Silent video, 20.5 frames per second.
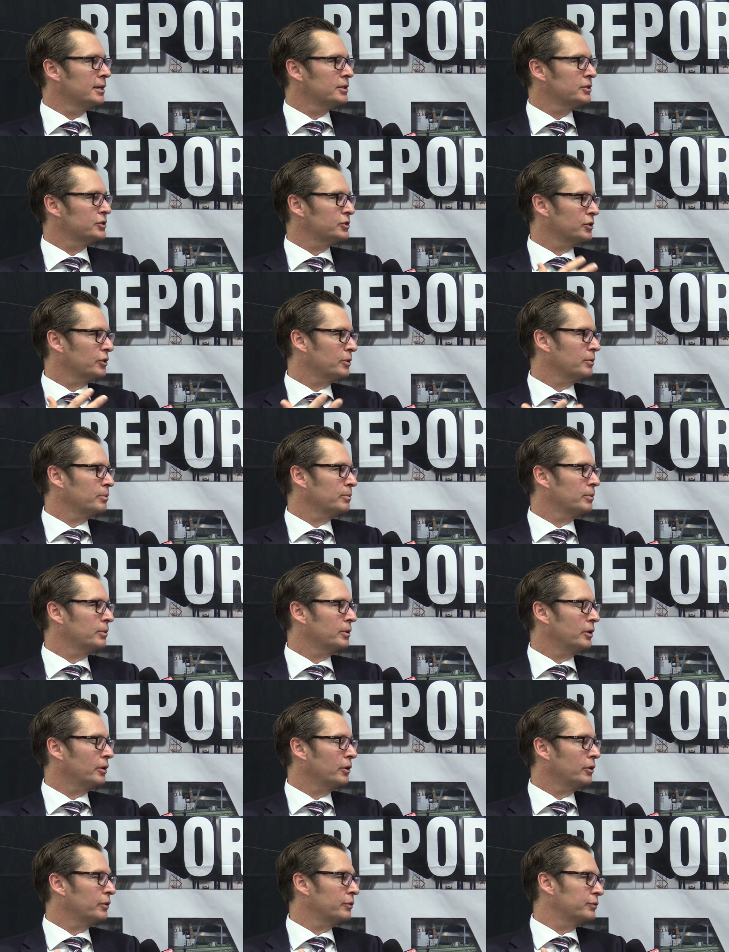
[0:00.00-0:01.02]
some
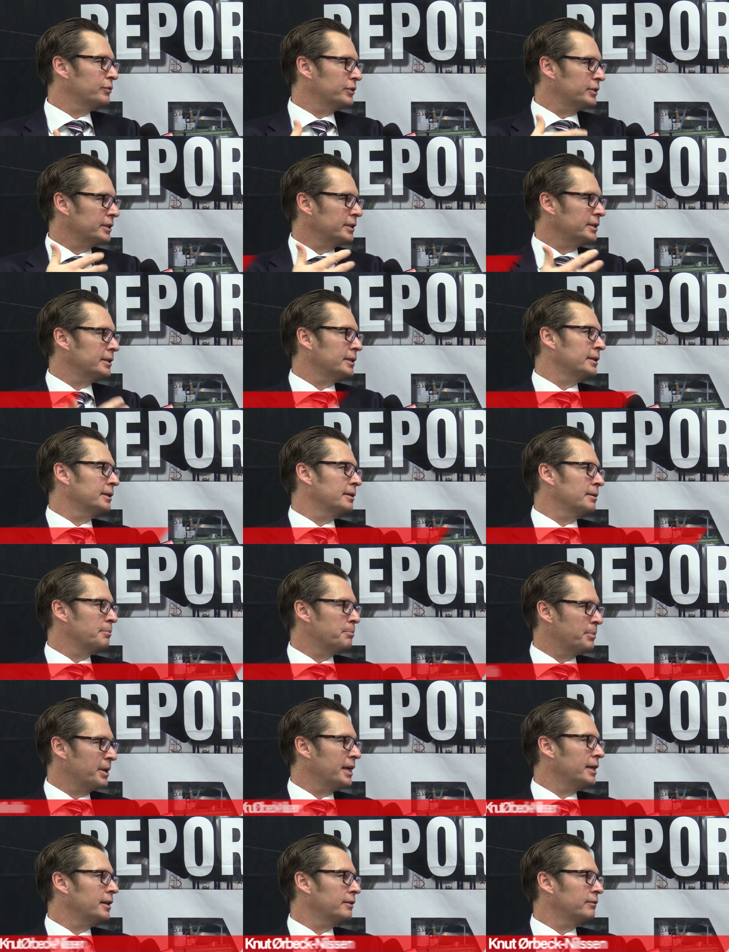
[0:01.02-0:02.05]
of the
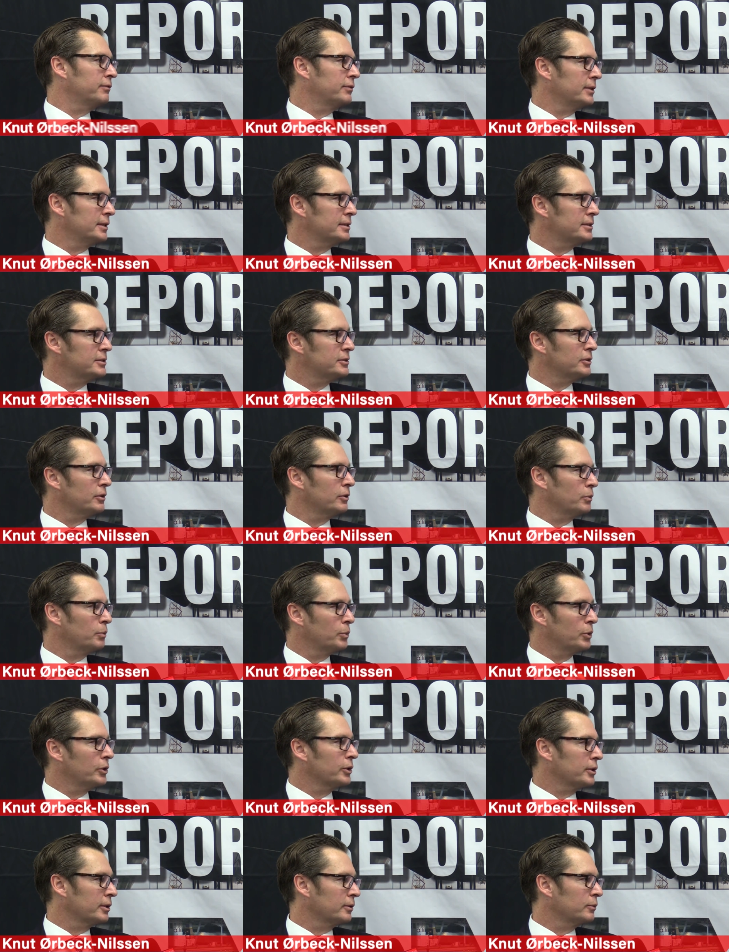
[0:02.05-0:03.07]
benefits of
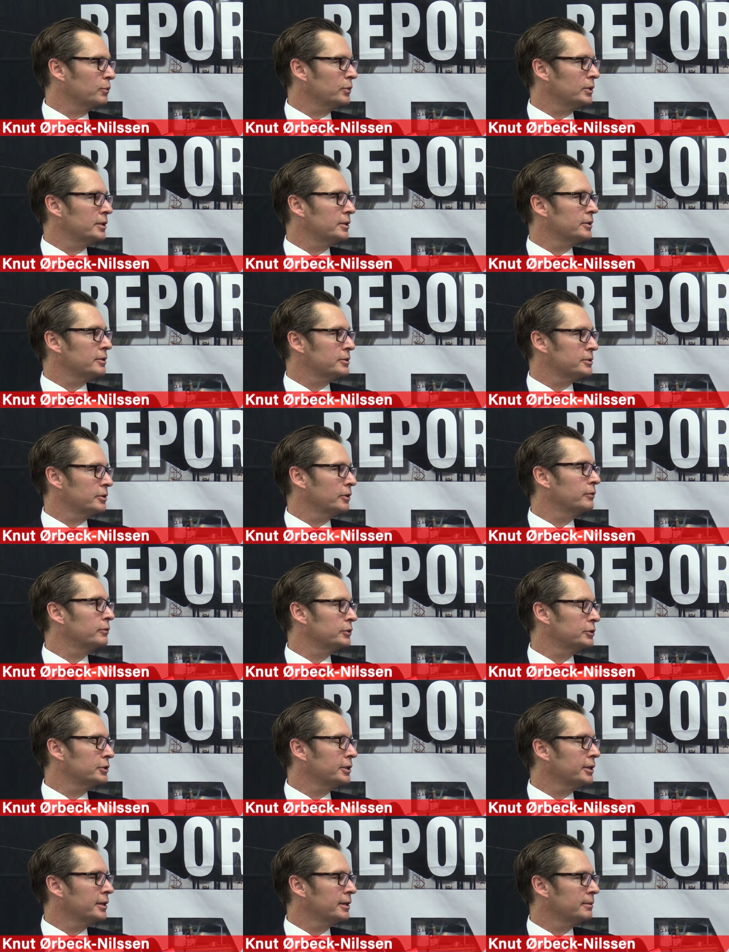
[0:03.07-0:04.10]
working with us over
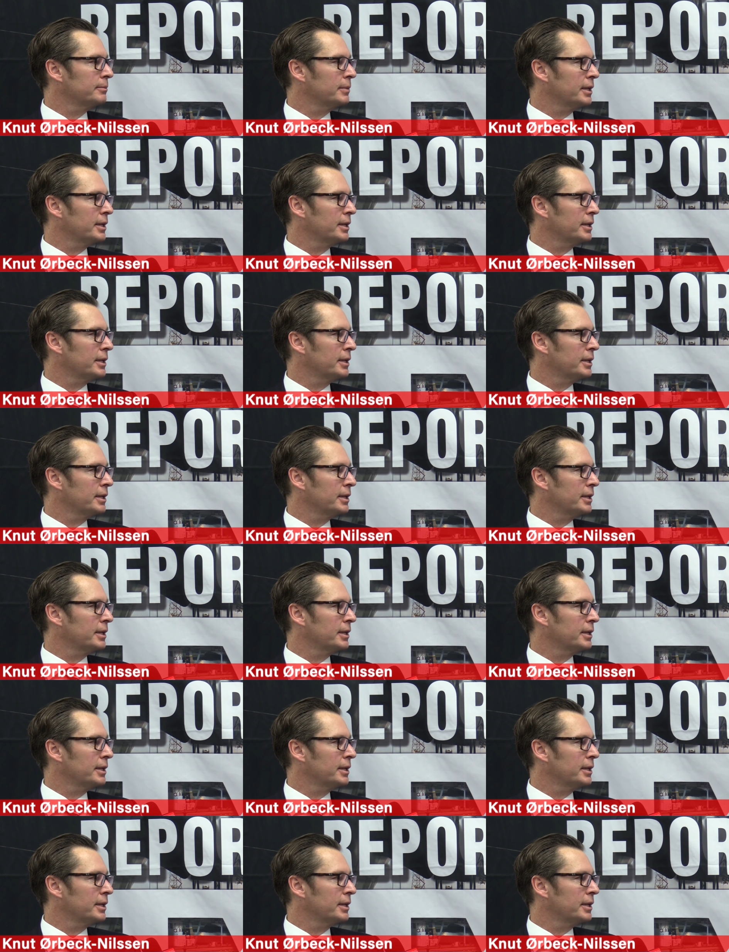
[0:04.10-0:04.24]
time.